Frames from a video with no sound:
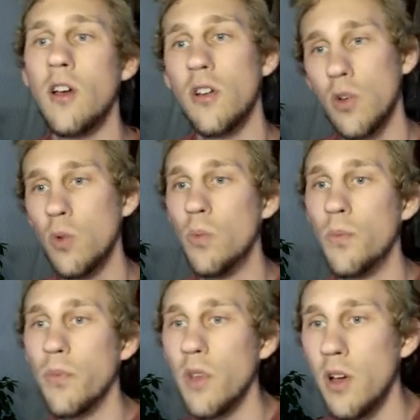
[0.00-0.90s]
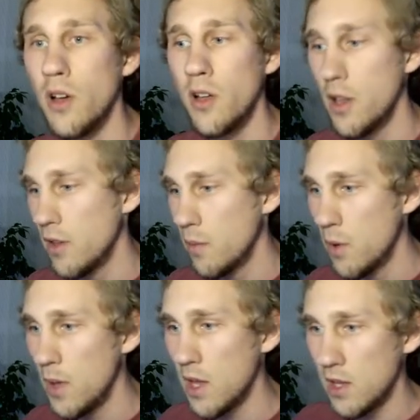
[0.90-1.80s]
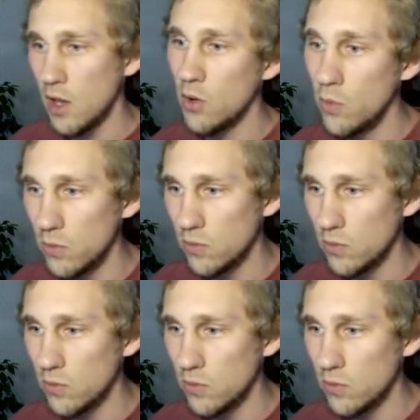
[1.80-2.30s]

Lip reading: Cool. And I think I'm going to make it yellow.